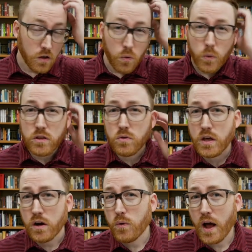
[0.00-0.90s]
when you
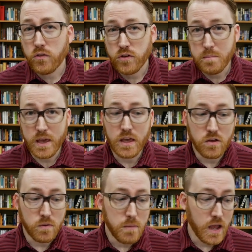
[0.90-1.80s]
get around to making
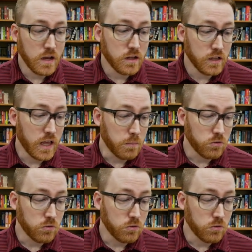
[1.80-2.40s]
your main claim.